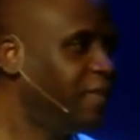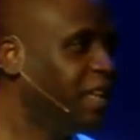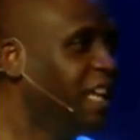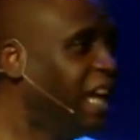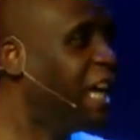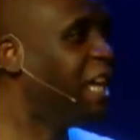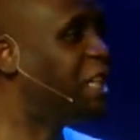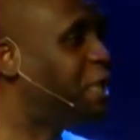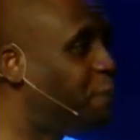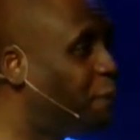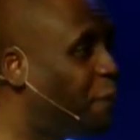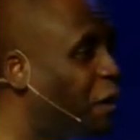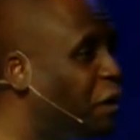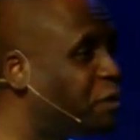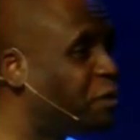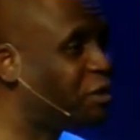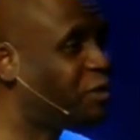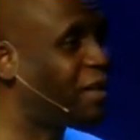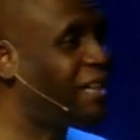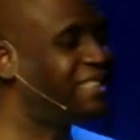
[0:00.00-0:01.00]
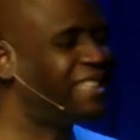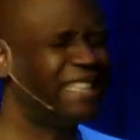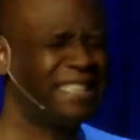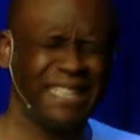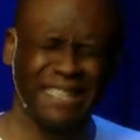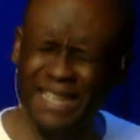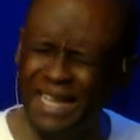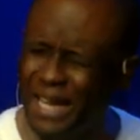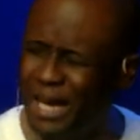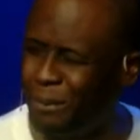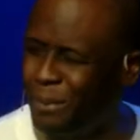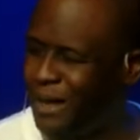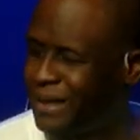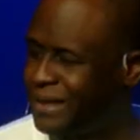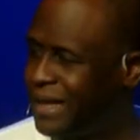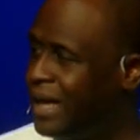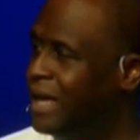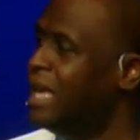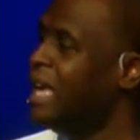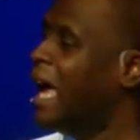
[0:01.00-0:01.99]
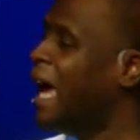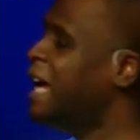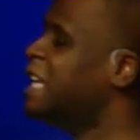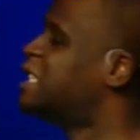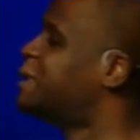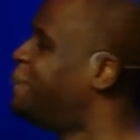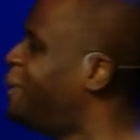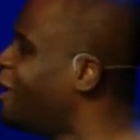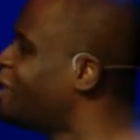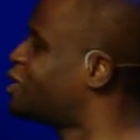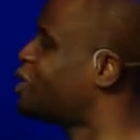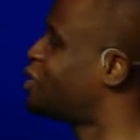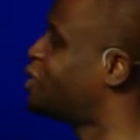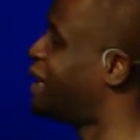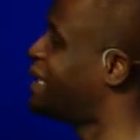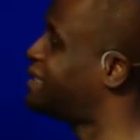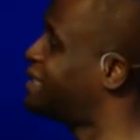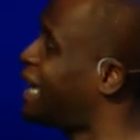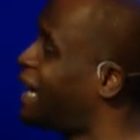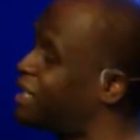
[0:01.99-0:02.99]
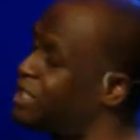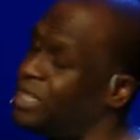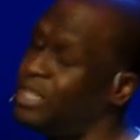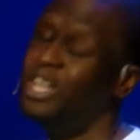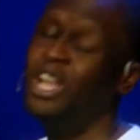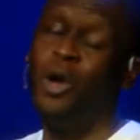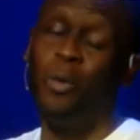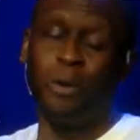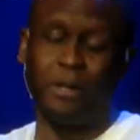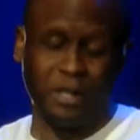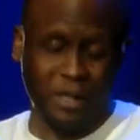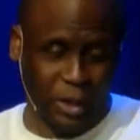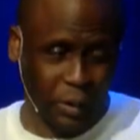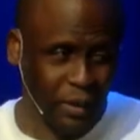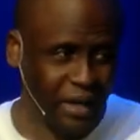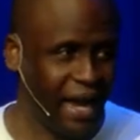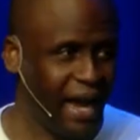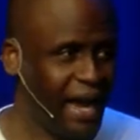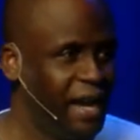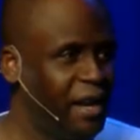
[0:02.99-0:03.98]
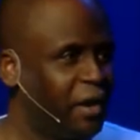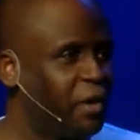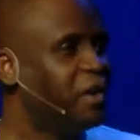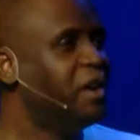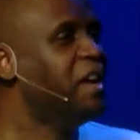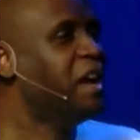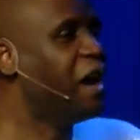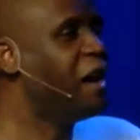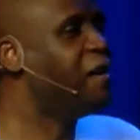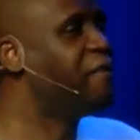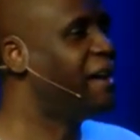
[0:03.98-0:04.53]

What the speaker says: A spiritual transaction. Think about that. A spiritual transaction with the creator of